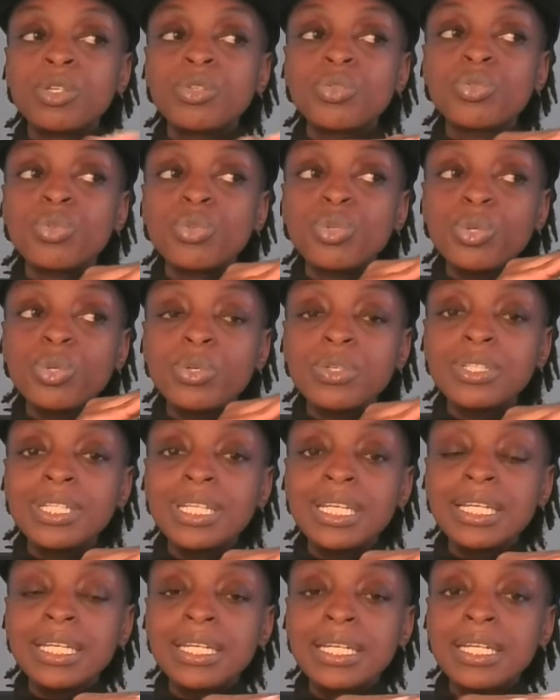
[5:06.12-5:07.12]
So your
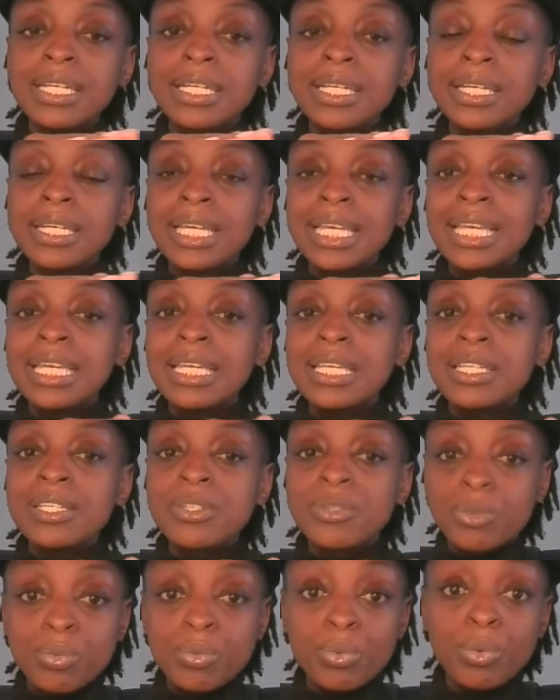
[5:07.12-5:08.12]
data
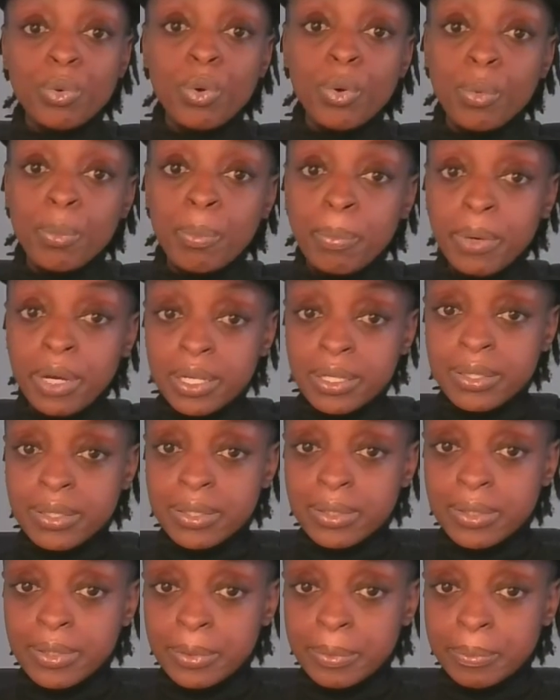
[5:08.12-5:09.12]
is
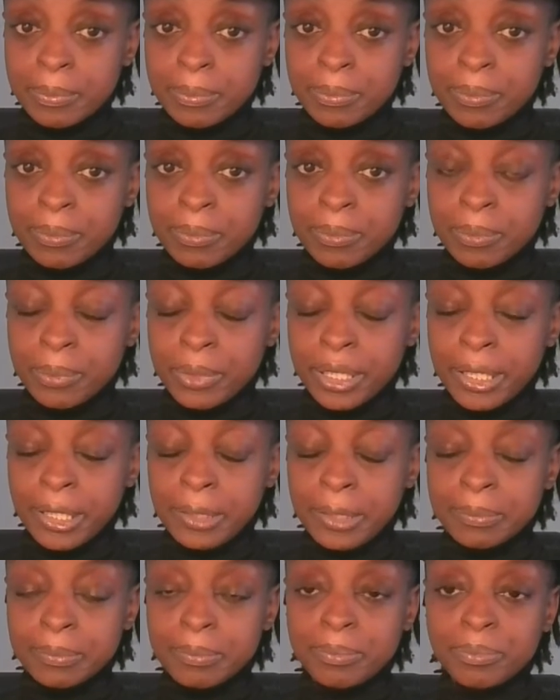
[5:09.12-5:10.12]
robust,
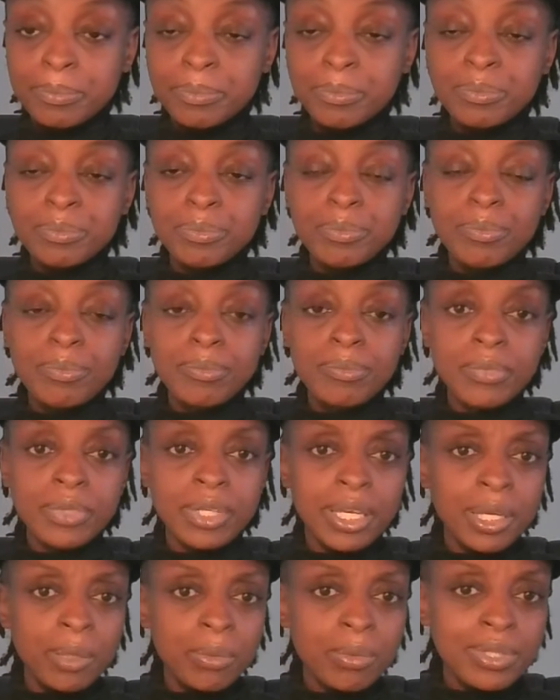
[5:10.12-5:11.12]
right?
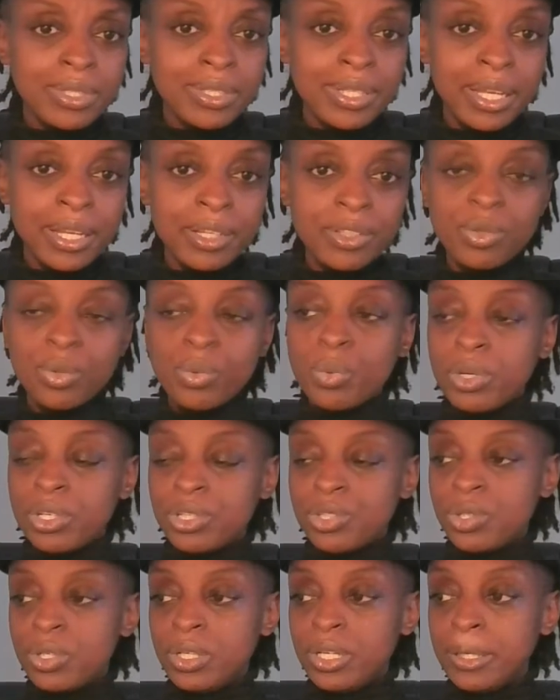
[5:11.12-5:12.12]
It will stand to
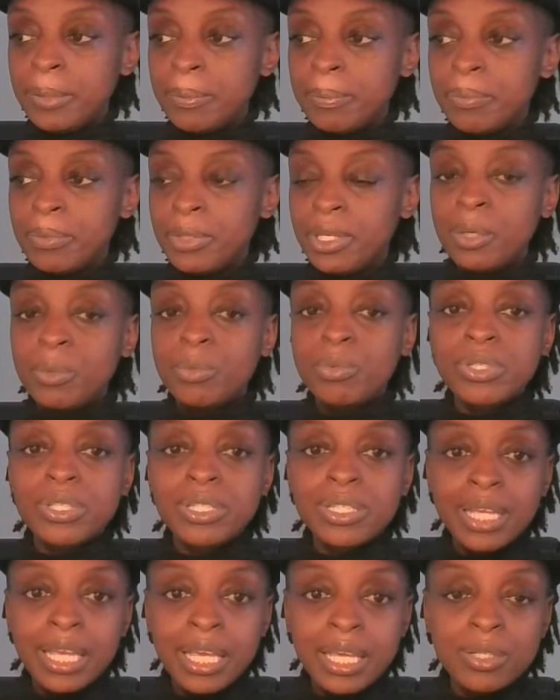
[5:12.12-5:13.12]
questioning. It will
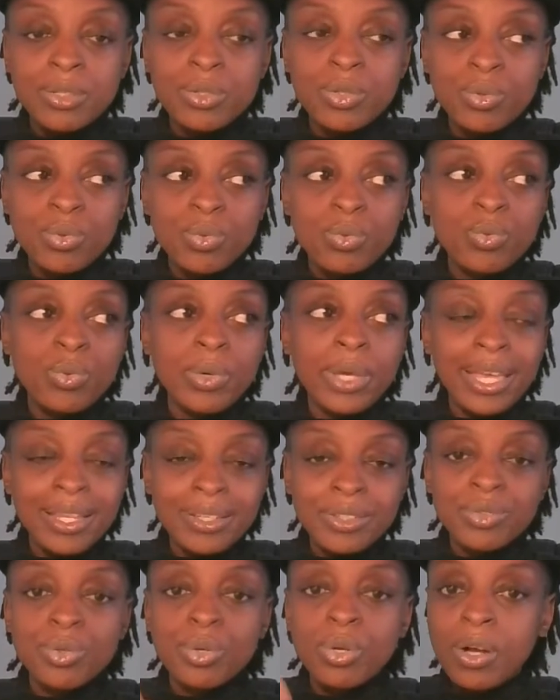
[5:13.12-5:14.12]
stand to
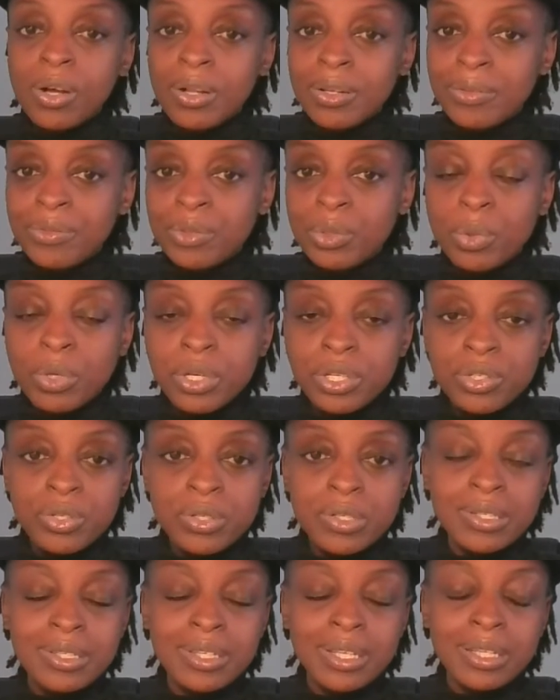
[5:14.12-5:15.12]
answer all of the
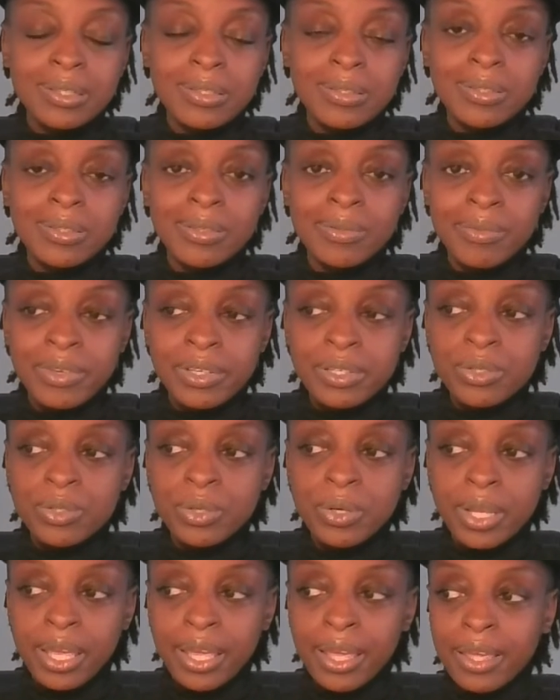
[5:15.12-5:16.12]
questions that this
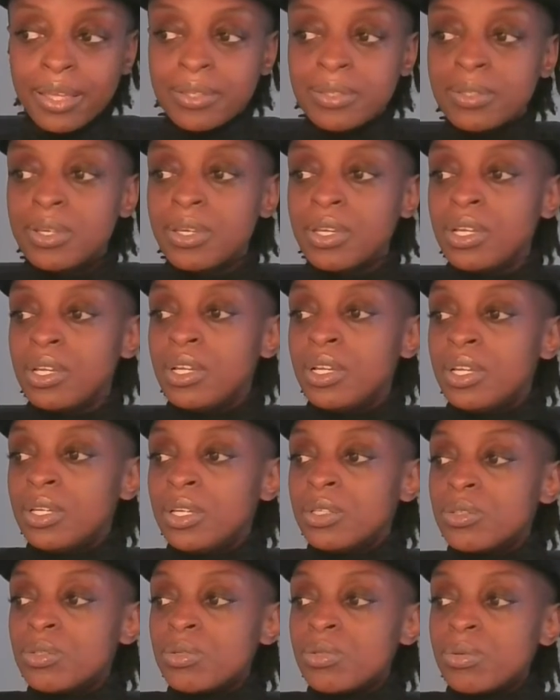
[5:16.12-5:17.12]
investor has.
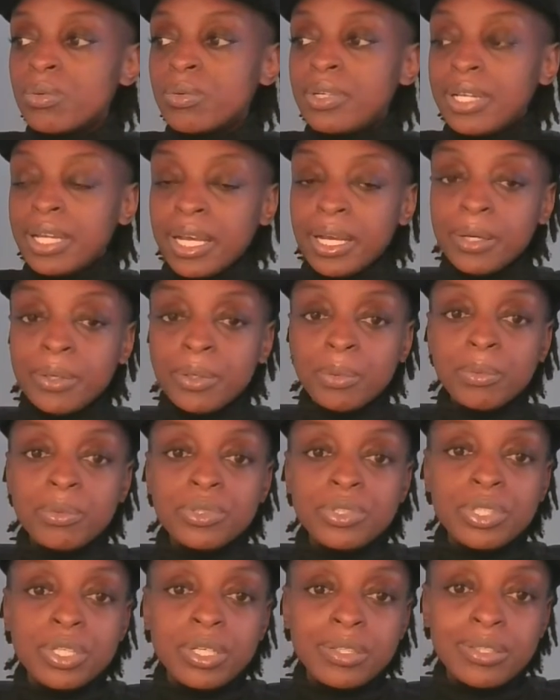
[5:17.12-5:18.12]
So now you
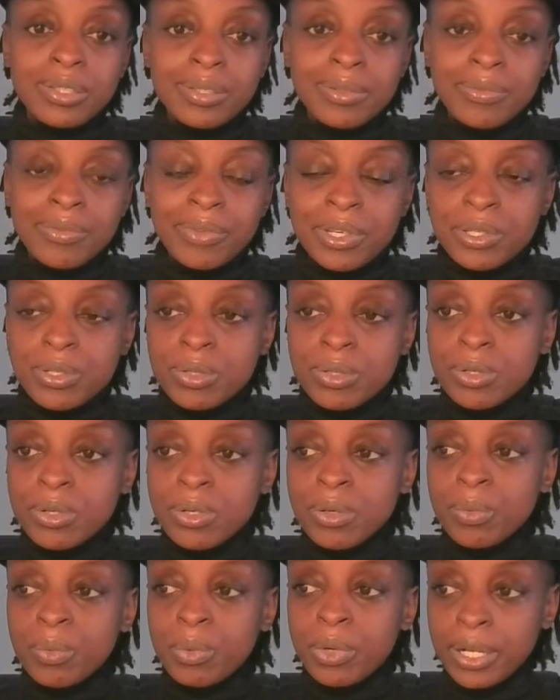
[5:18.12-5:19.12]
will tell the
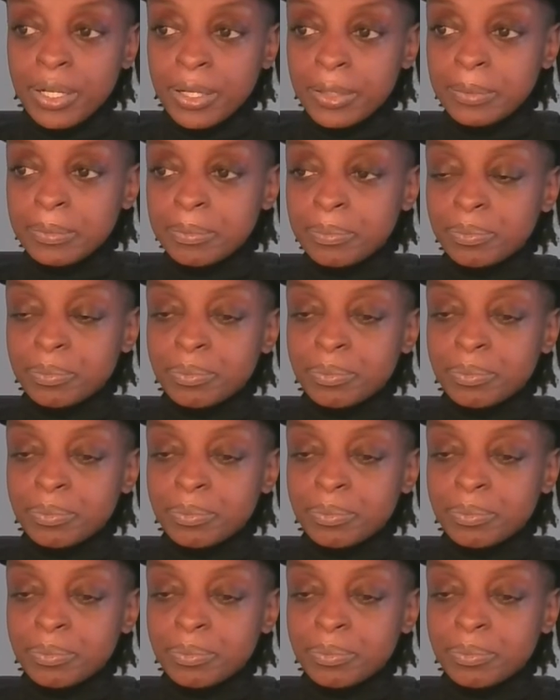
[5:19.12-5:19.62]
investor, well,